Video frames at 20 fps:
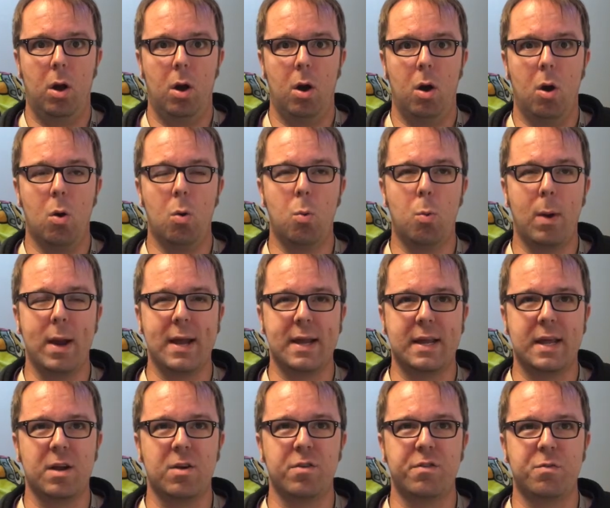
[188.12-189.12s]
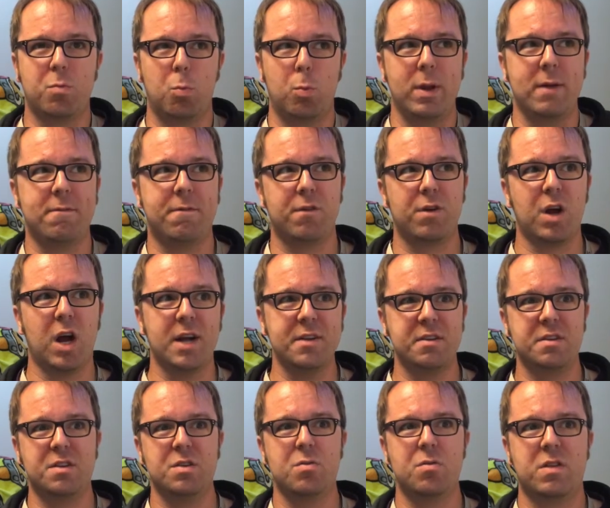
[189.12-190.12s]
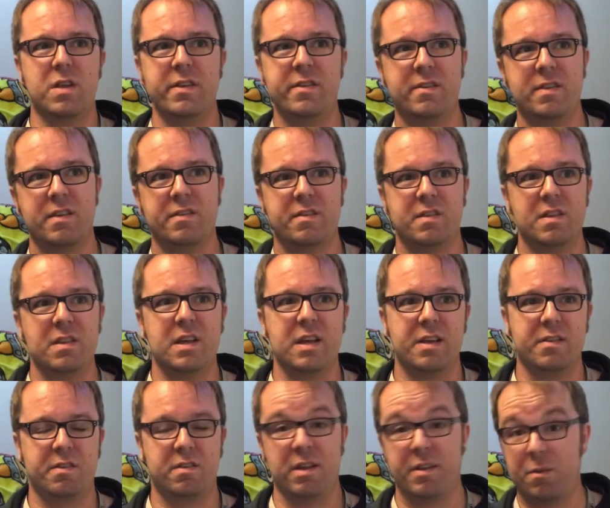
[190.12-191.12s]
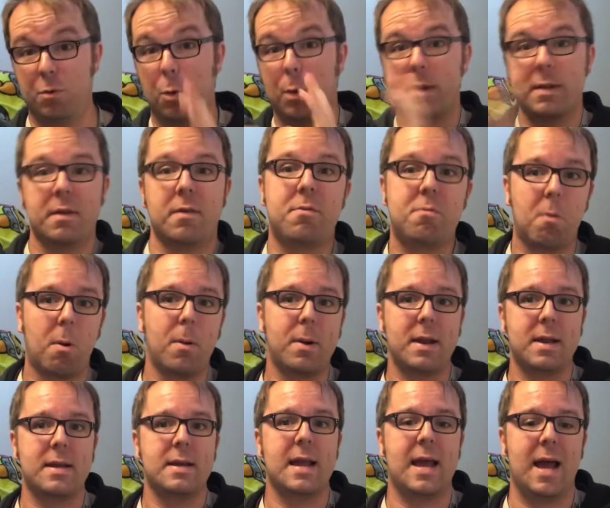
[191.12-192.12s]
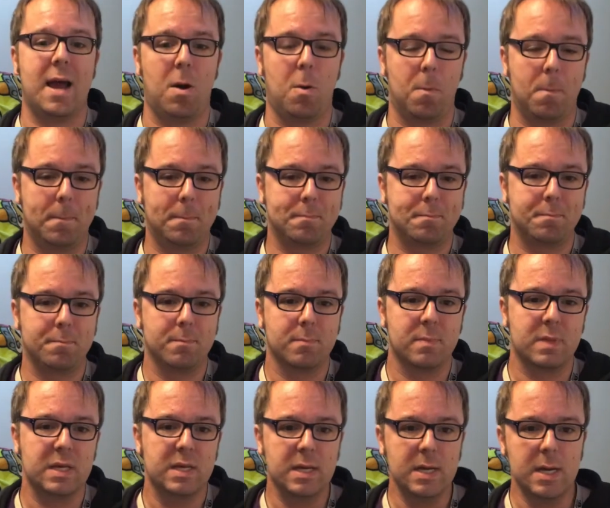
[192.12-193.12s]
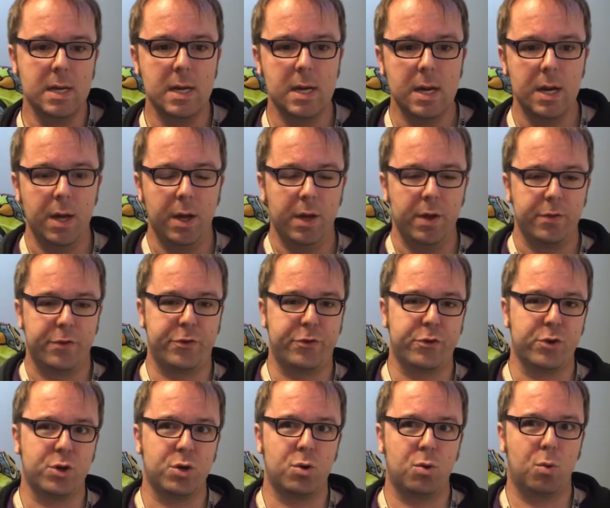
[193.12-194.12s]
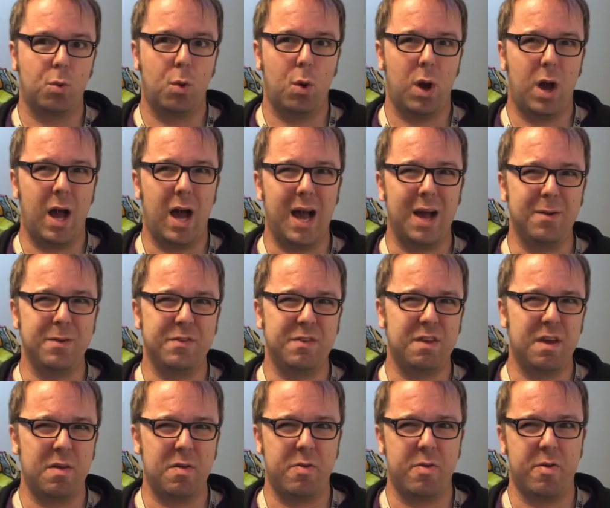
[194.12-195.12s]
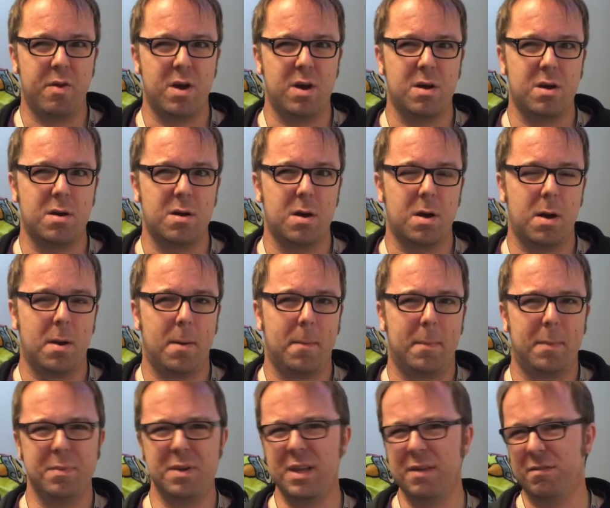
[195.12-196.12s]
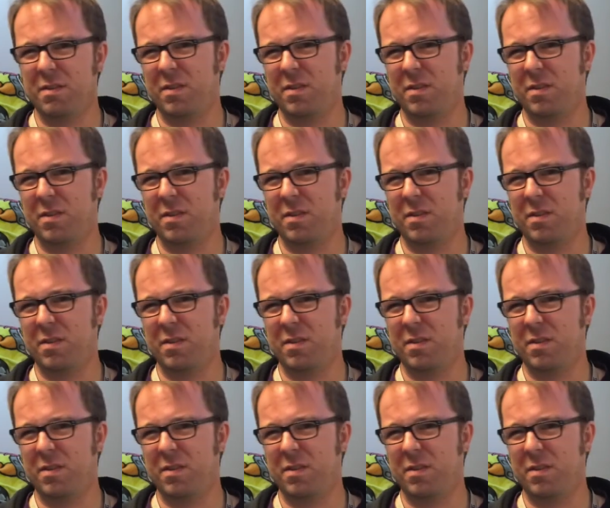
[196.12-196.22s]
oh wait, we forgot to do this, and this. Let's quickly throw it in now. So I would say I'm going to give